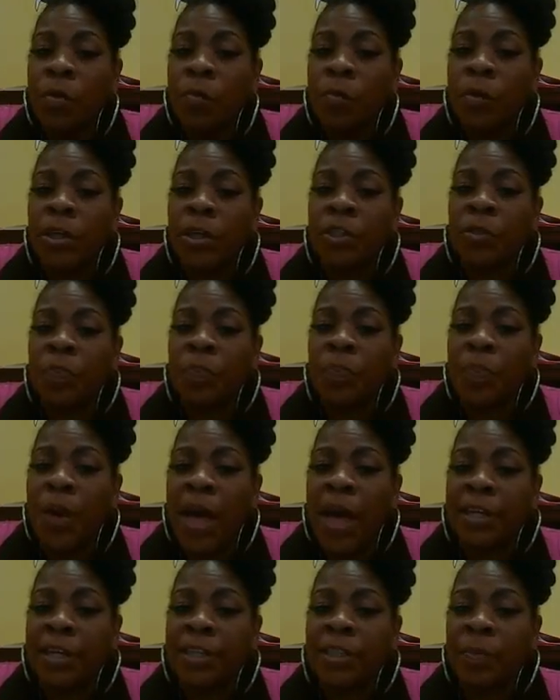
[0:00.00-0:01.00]
Which
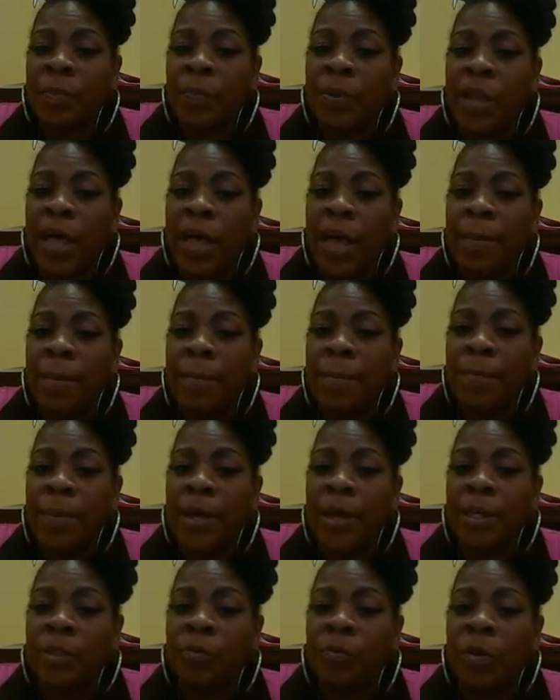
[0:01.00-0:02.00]
box plot
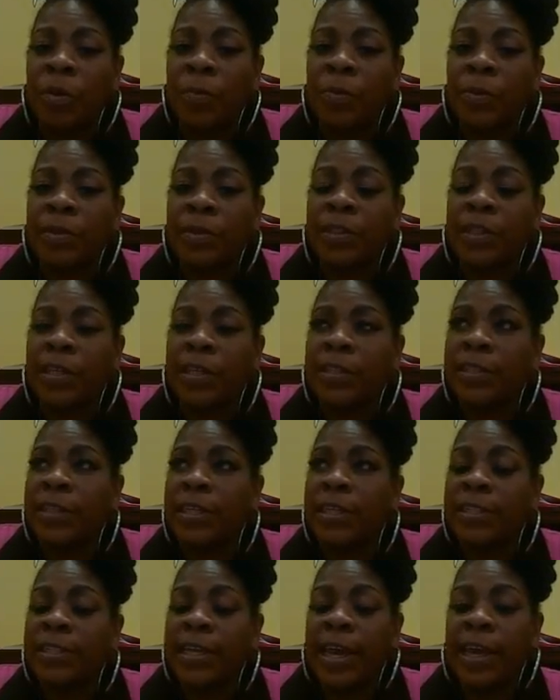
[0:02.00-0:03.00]
best represents
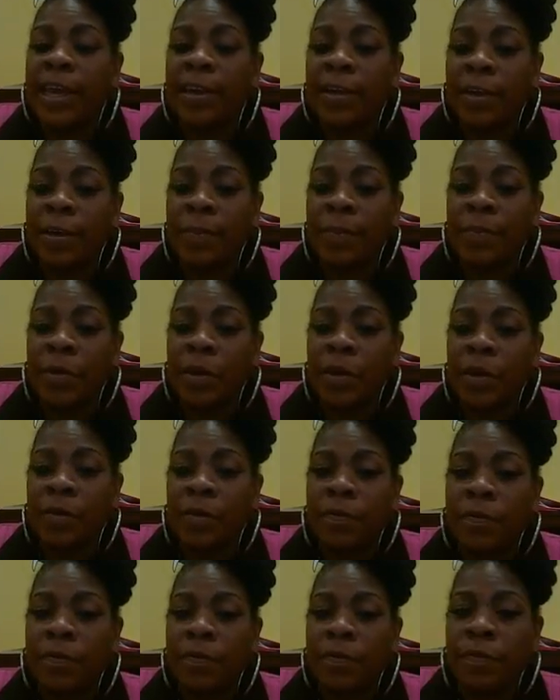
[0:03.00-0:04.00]
the data
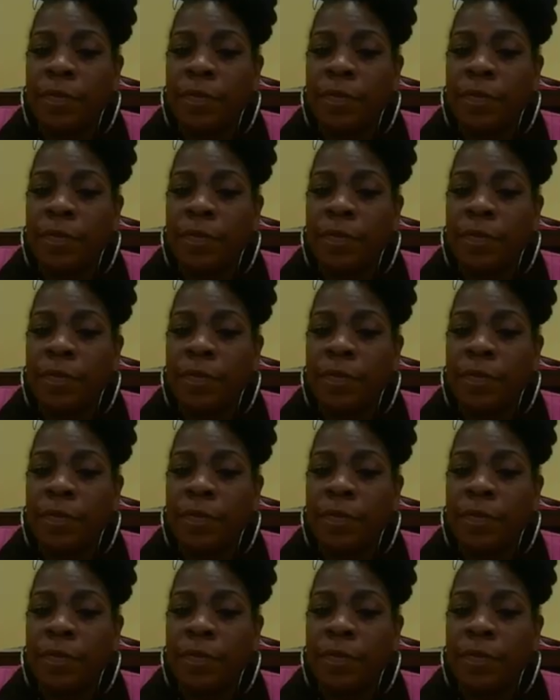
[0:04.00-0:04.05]
above?